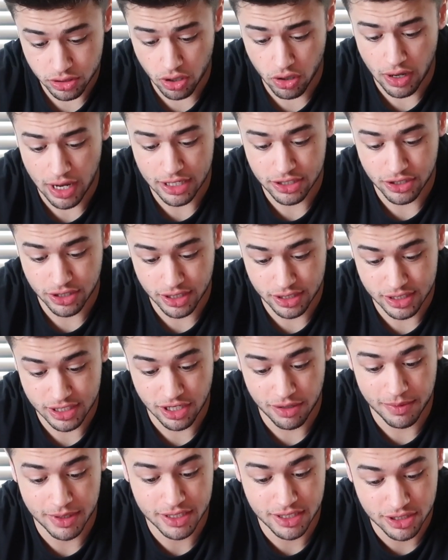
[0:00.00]
So as you can
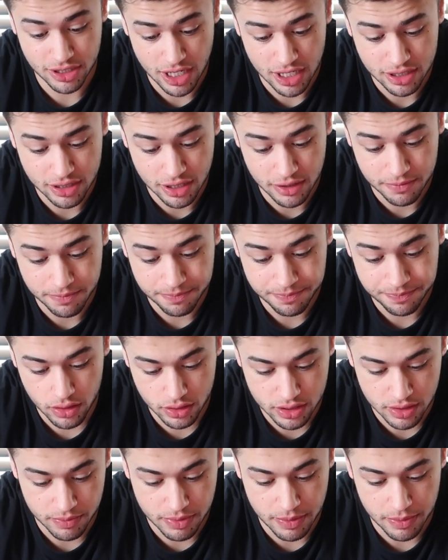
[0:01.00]
see on my suggested,
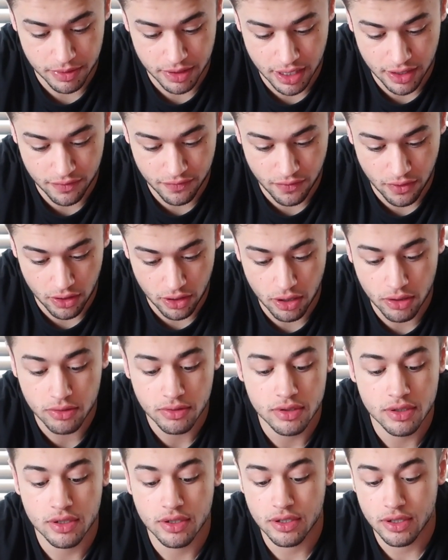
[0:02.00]
there's some people that I
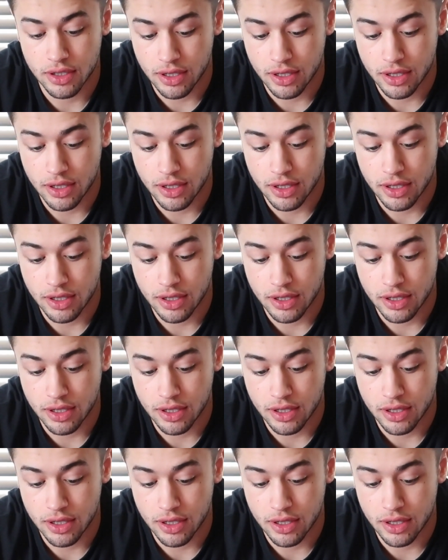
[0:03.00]
follow.